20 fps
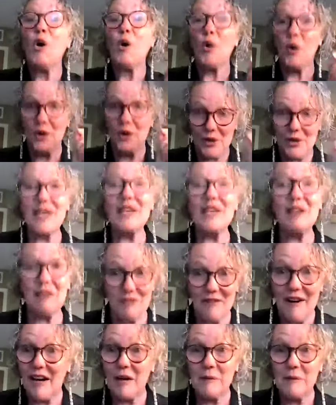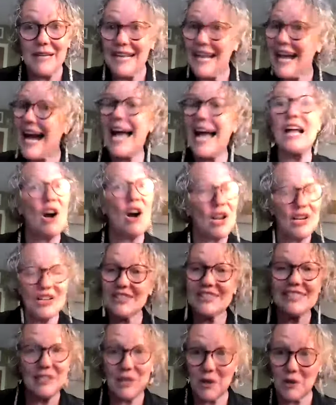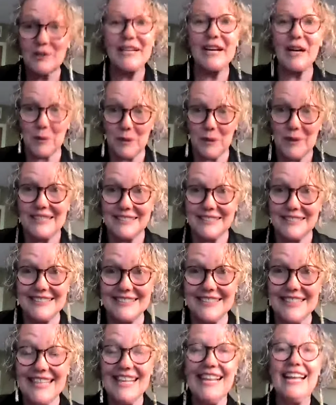or you're going to fire me. I honestly don't care which.